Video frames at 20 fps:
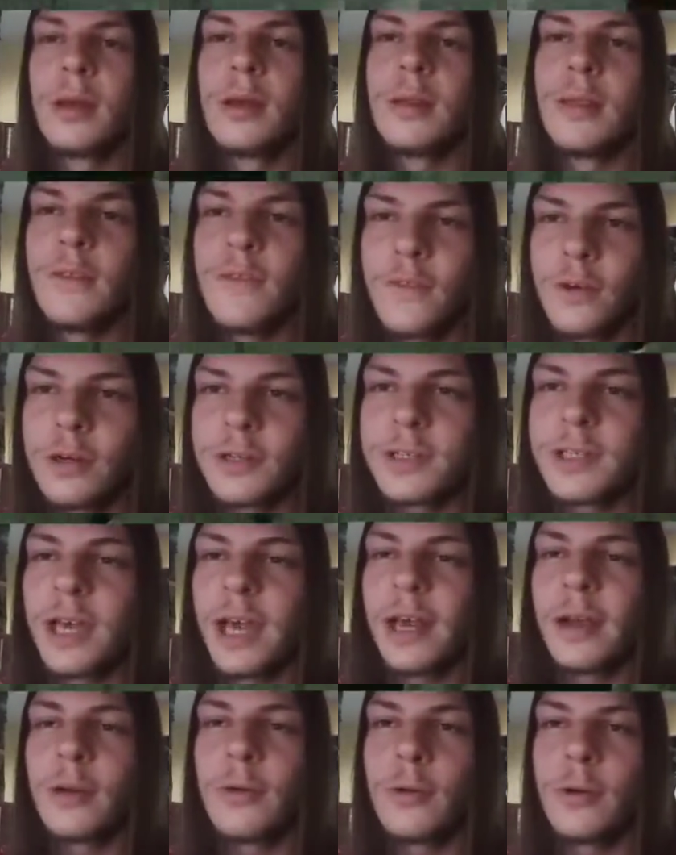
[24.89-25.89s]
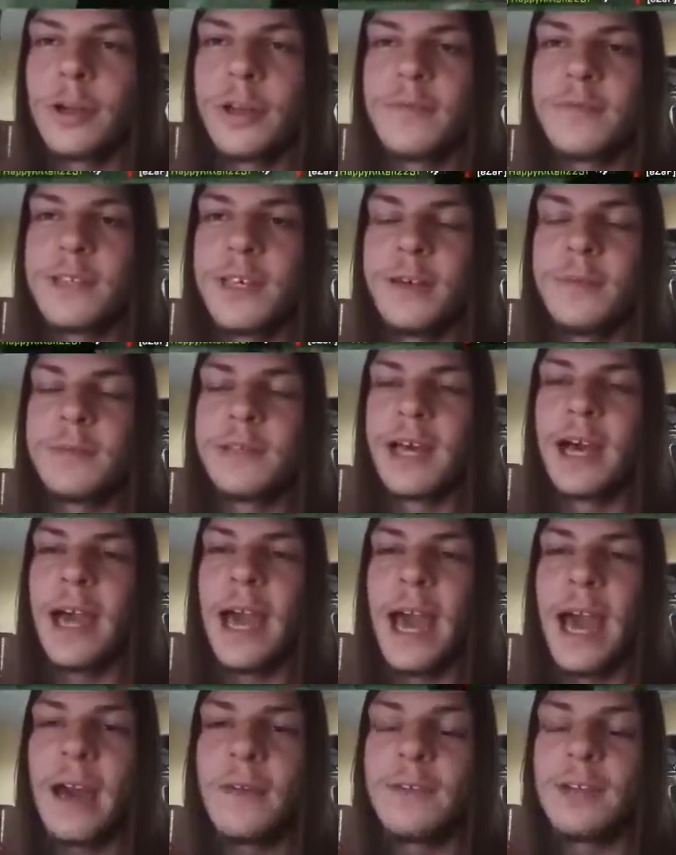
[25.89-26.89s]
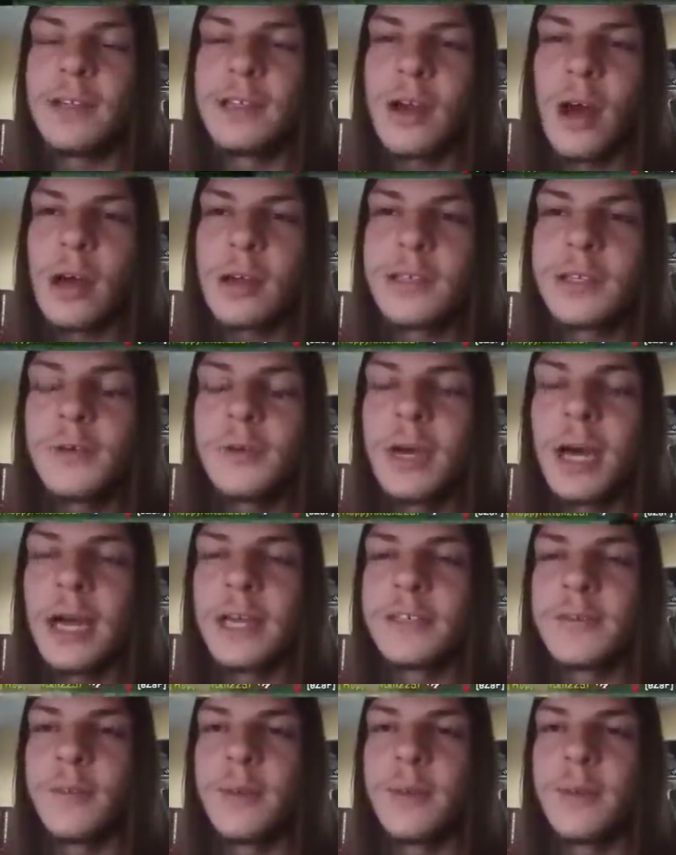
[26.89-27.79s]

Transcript: The first category of tips I have to talk to you guys